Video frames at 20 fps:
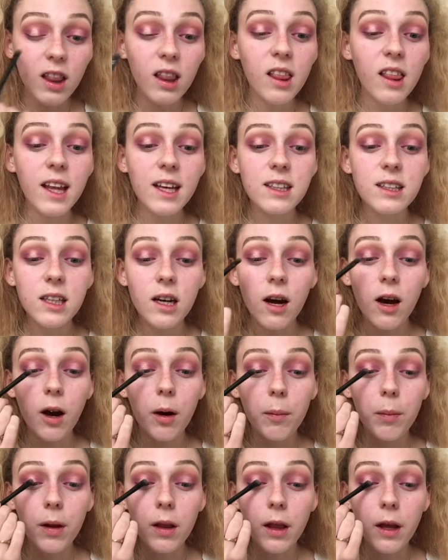lighten it
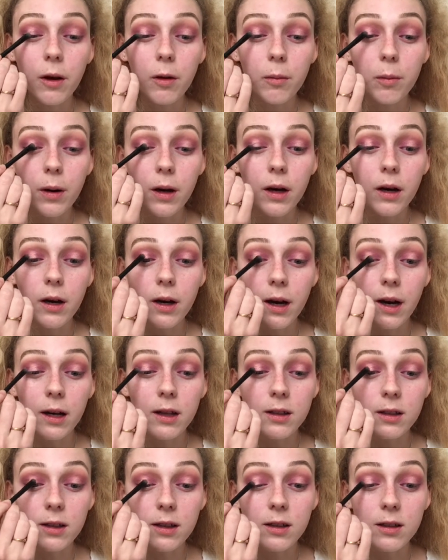up a little bit
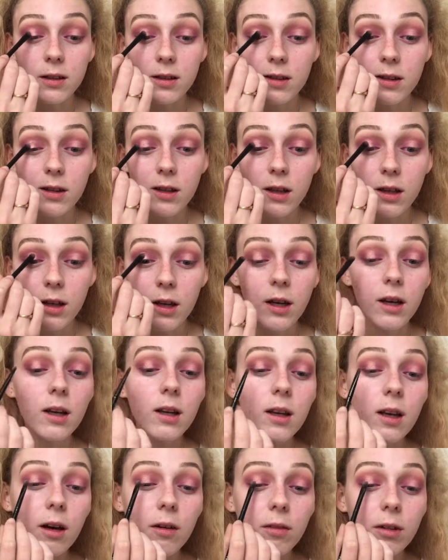and
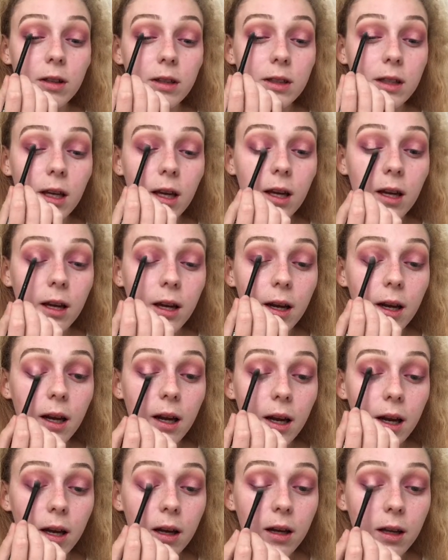give us an
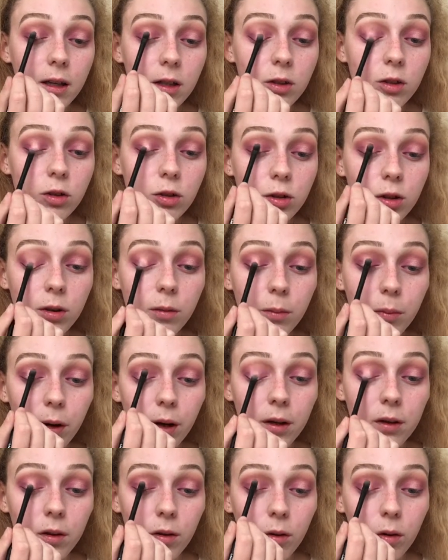extra
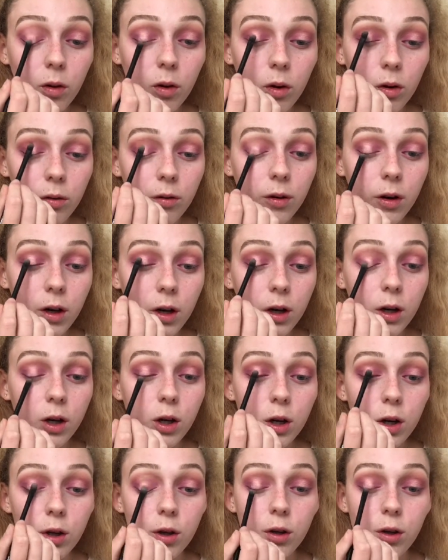bit of
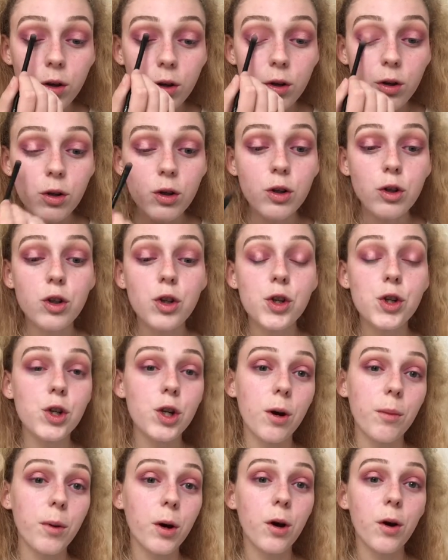
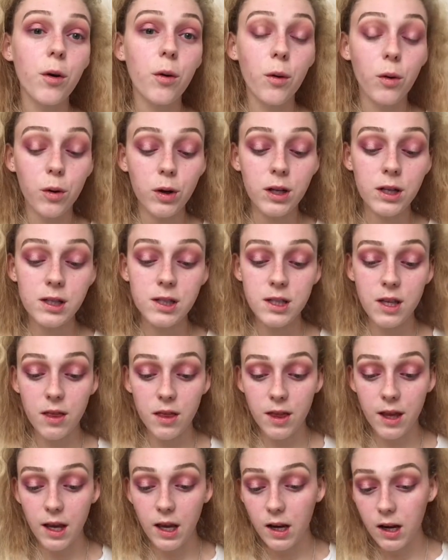shimmer on it.
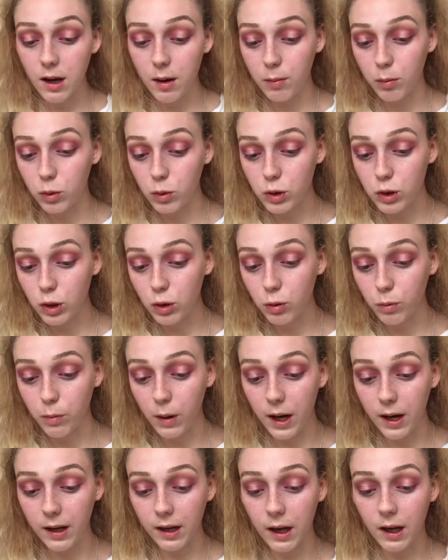Then I'm going to go
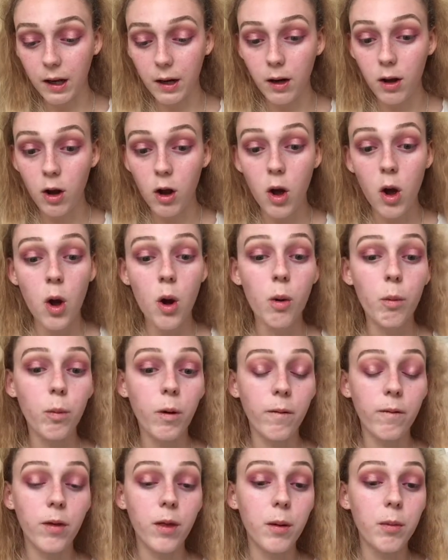back in
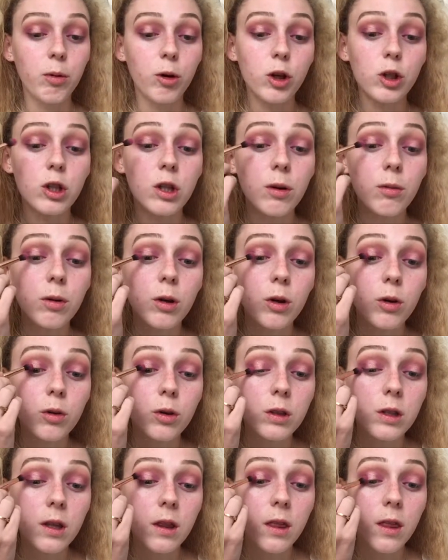with the brush that we
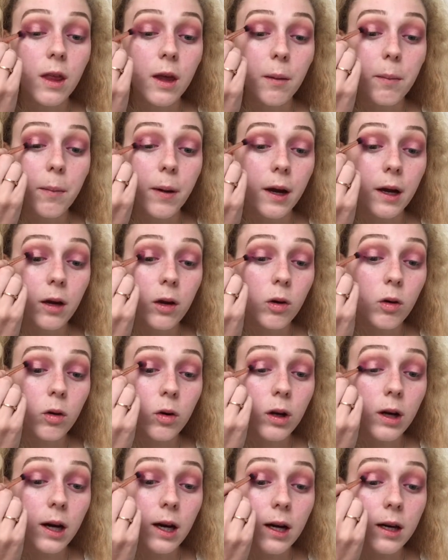used the pink
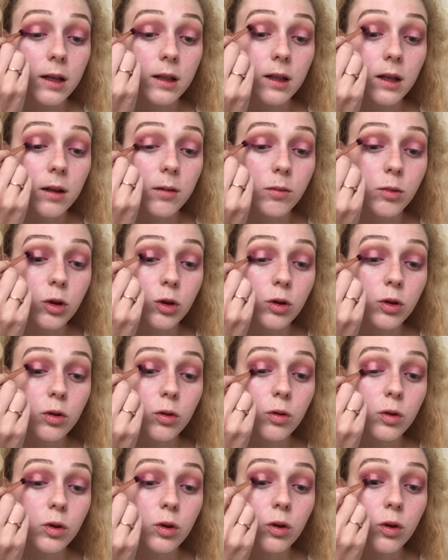on, and I'm just
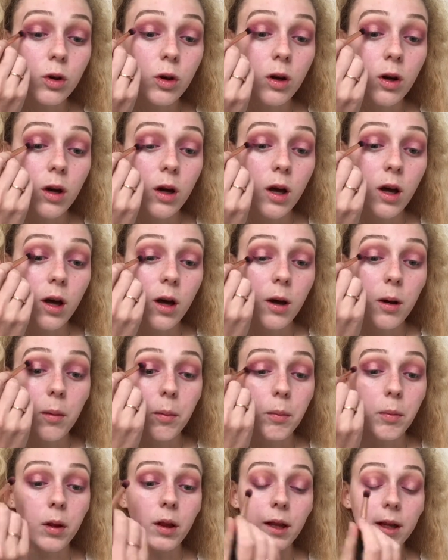going to
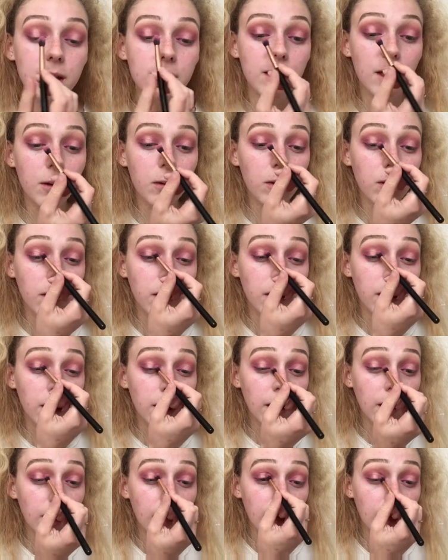blend out
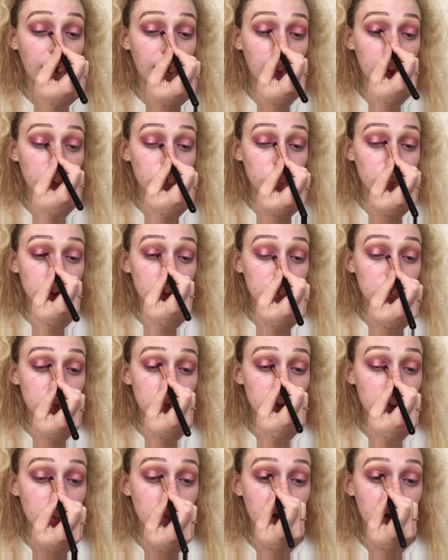the edges.